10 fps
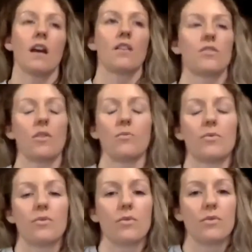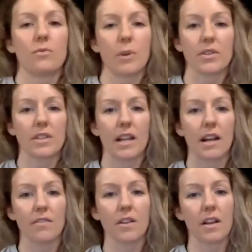the person that
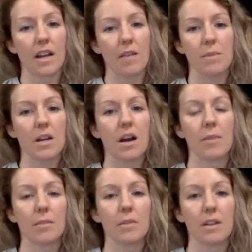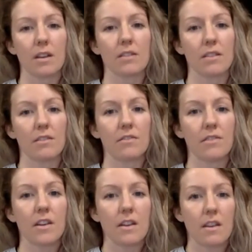i feel like i'm becoming because of
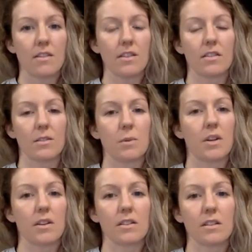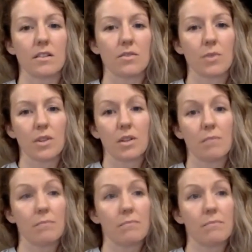these experiences is
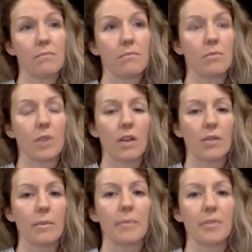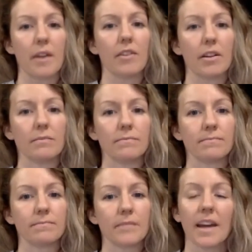really what i'll remember forever
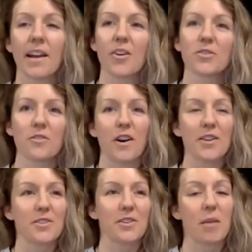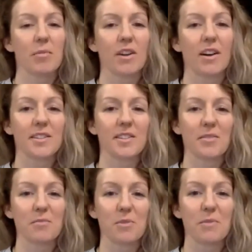and i also That's fostered awesome. a couple dogs here
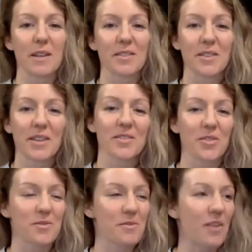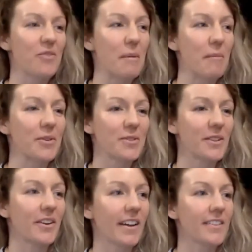in budapest so that, those i'll remember those
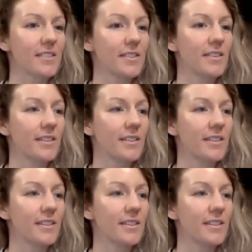little guys too